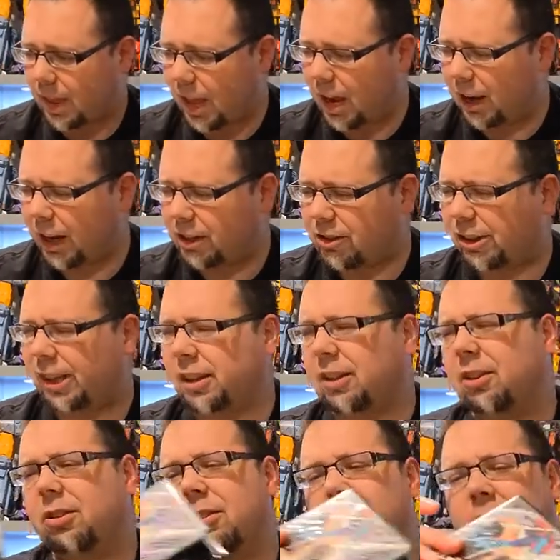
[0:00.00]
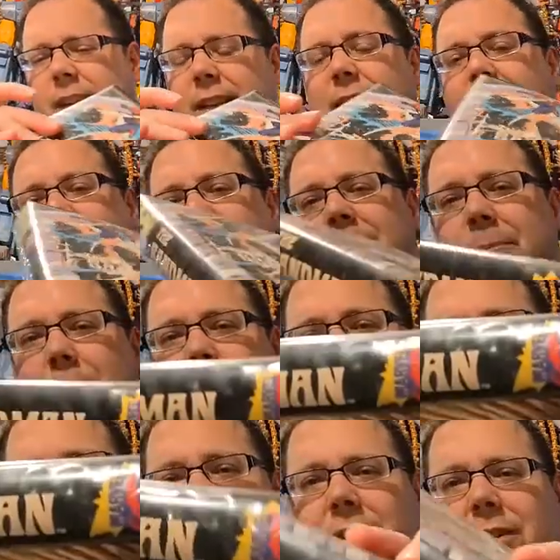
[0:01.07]
And again, just like look at that spine.
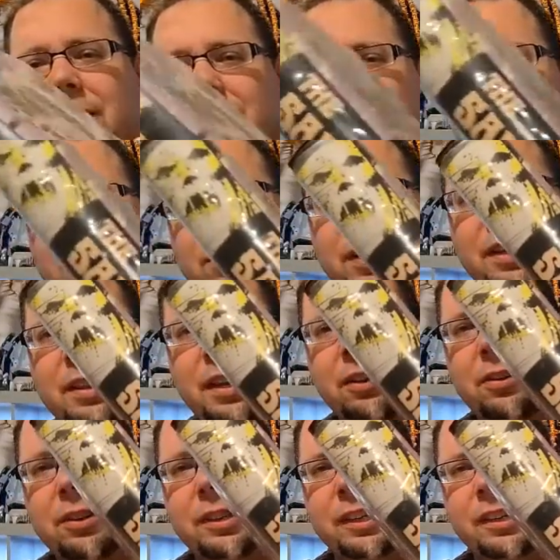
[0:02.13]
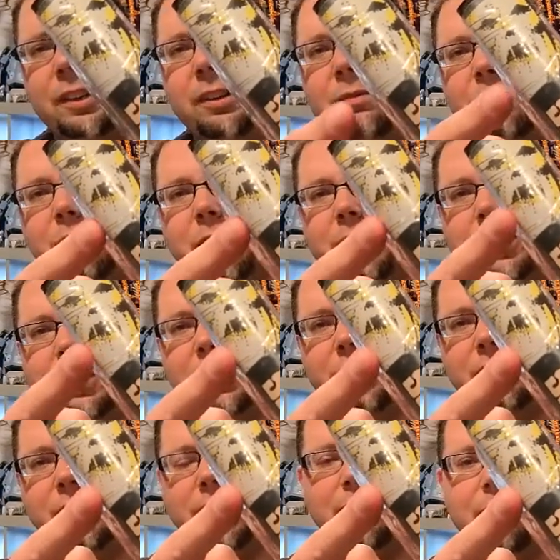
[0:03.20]
Look how neat that looks. That's
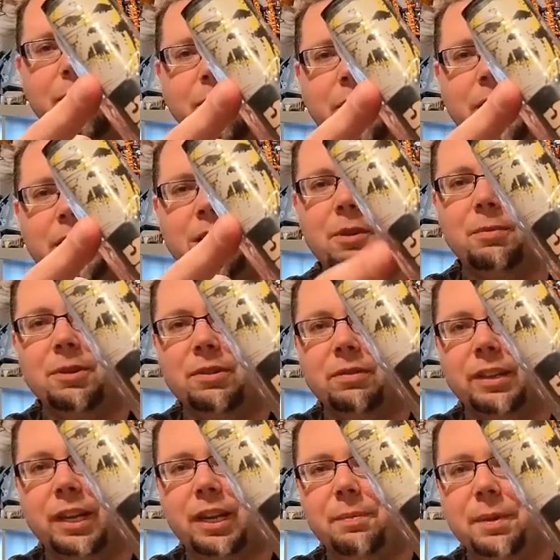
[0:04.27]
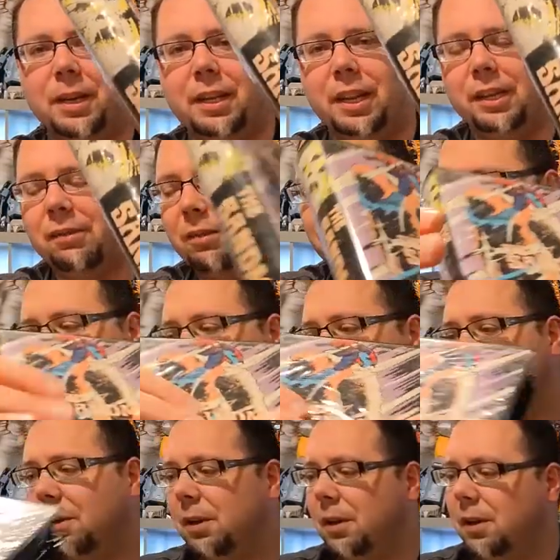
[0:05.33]
just like a freaky image of Sandman. That's really cool.